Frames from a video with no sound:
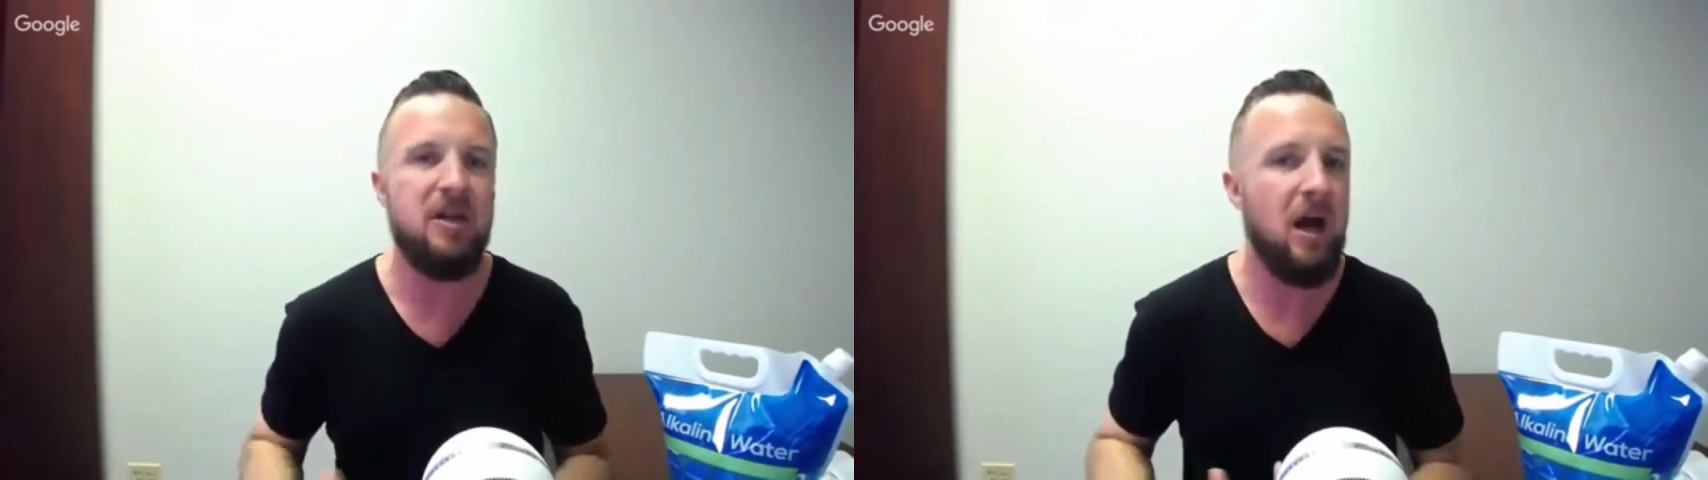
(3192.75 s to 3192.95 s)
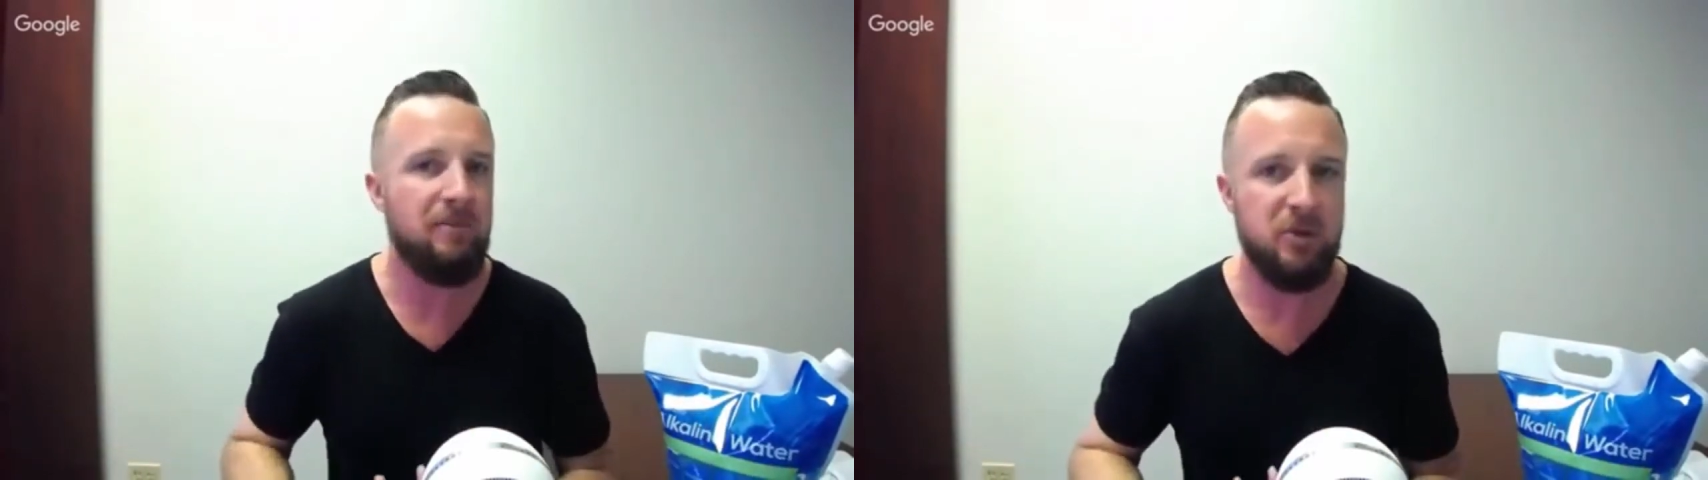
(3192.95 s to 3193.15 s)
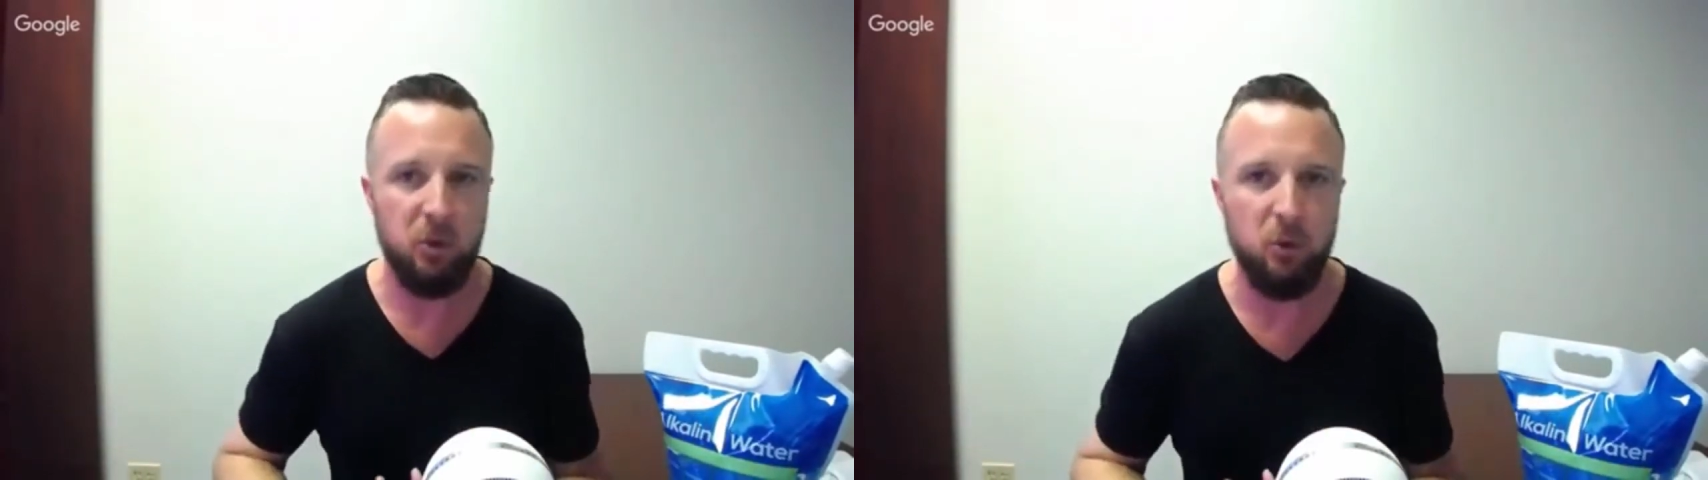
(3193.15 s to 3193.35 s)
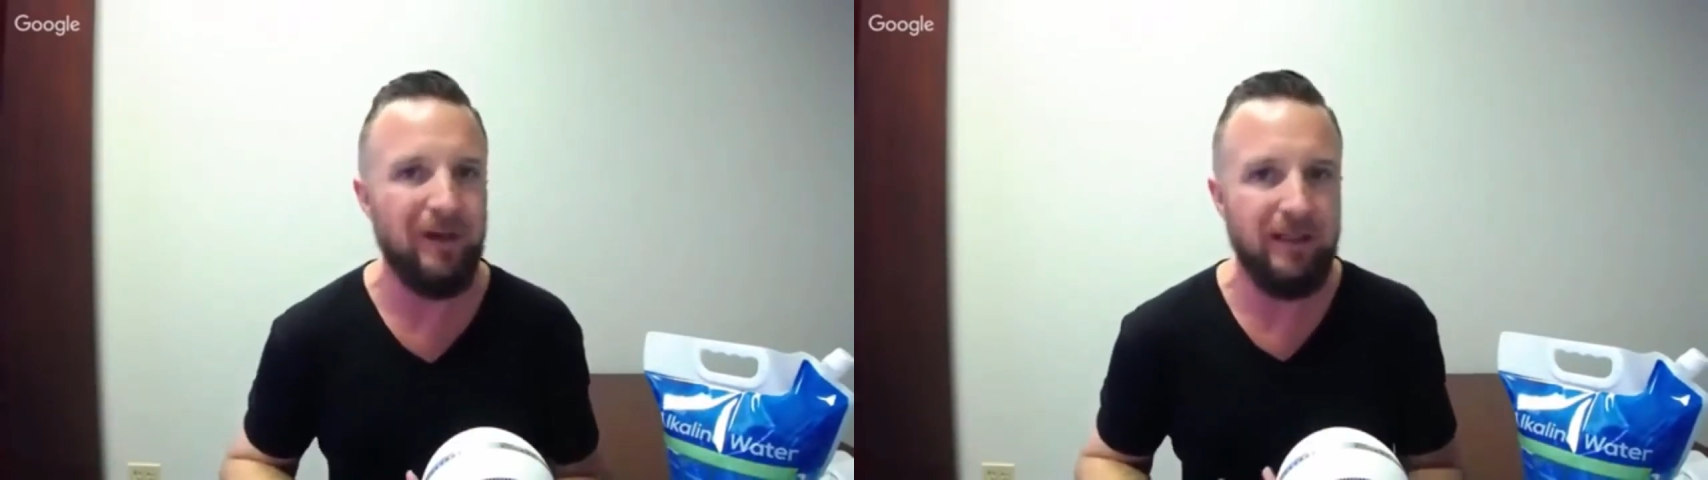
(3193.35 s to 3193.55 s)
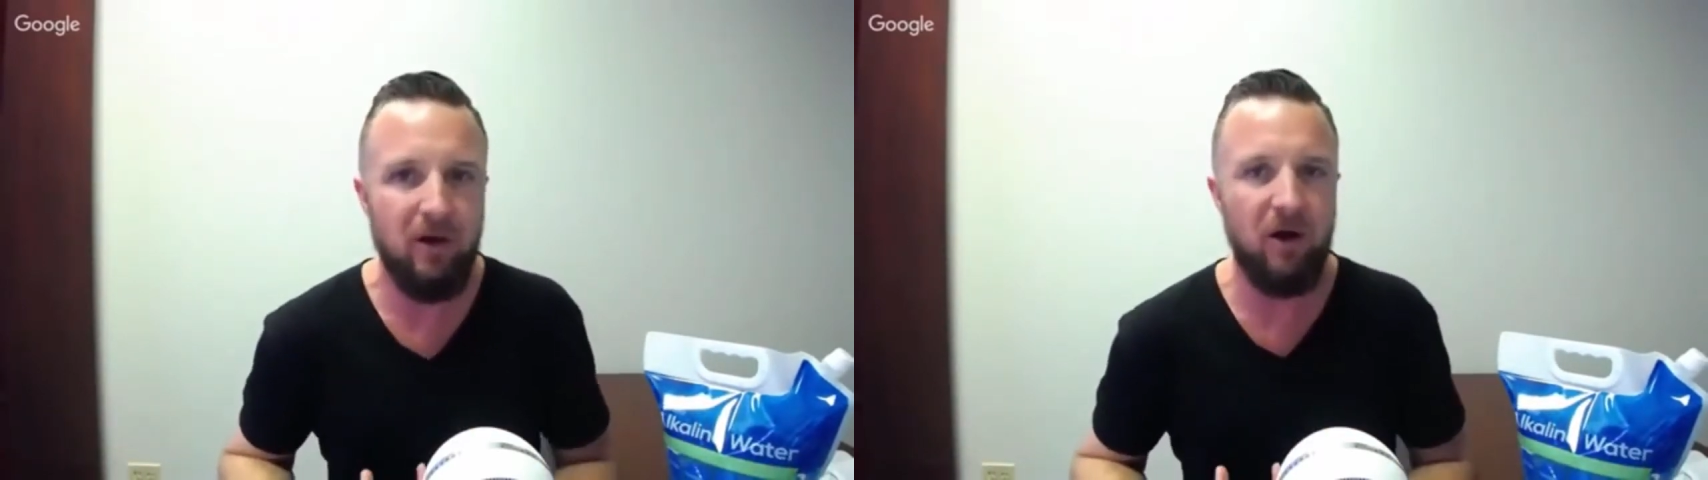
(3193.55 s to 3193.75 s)
time to
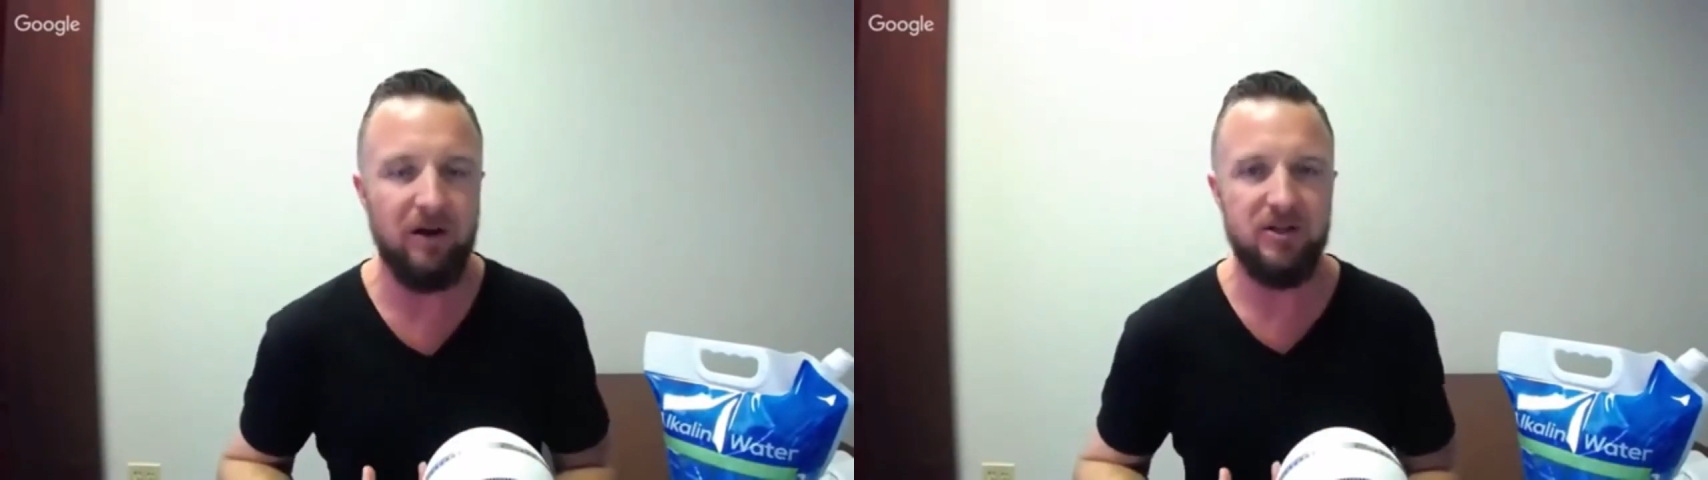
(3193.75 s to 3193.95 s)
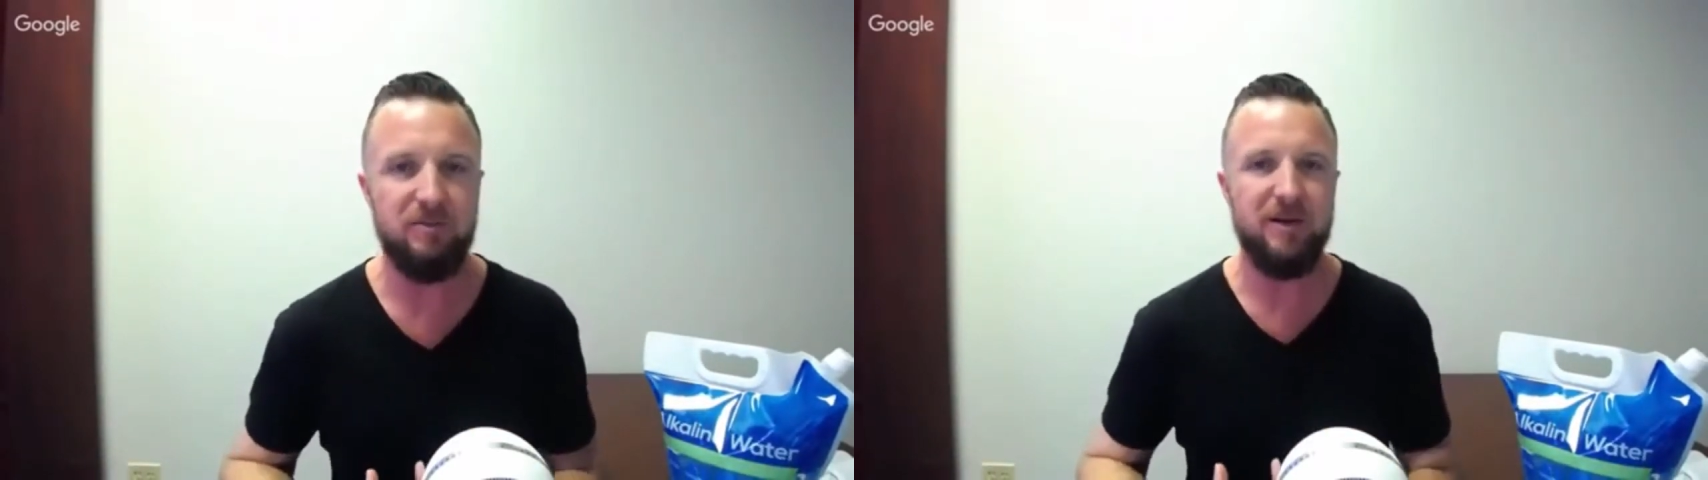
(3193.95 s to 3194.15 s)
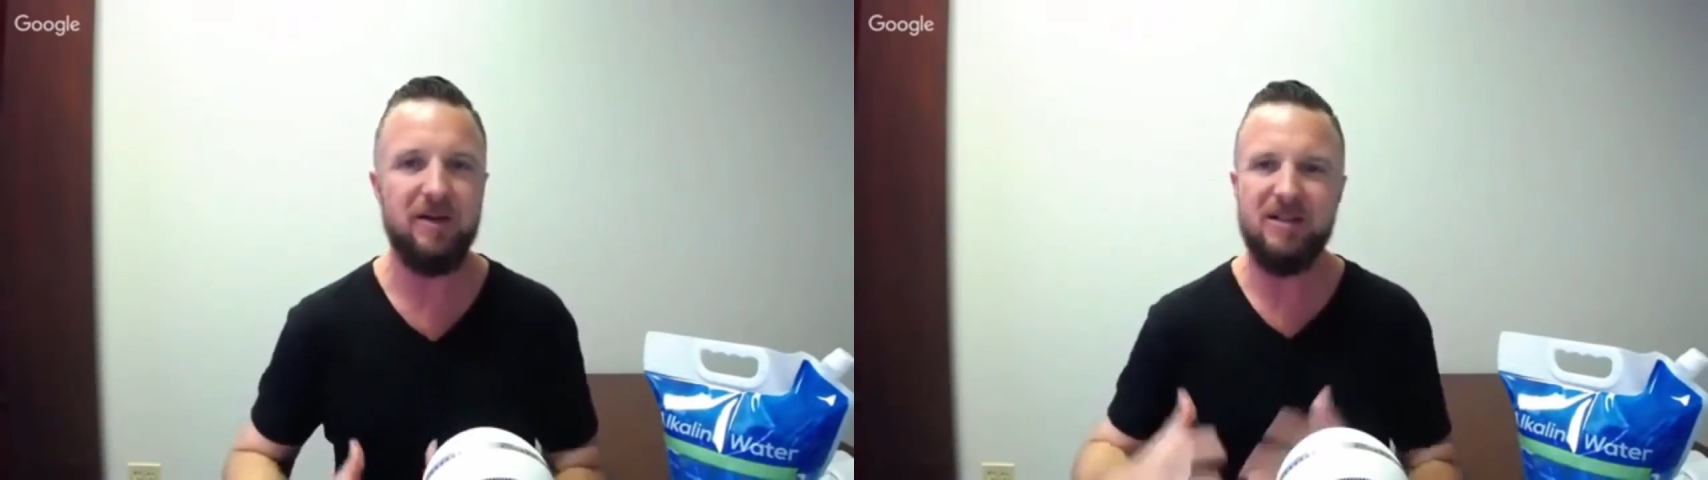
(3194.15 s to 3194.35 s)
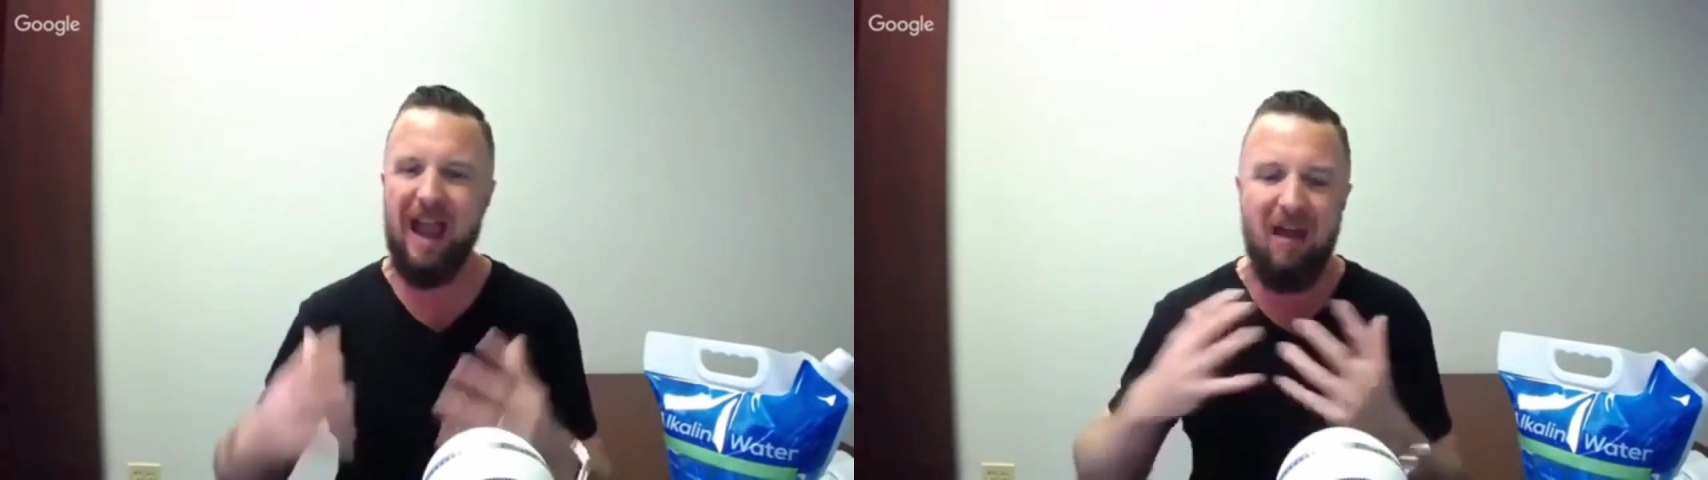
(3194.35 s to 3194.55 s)
relaunch because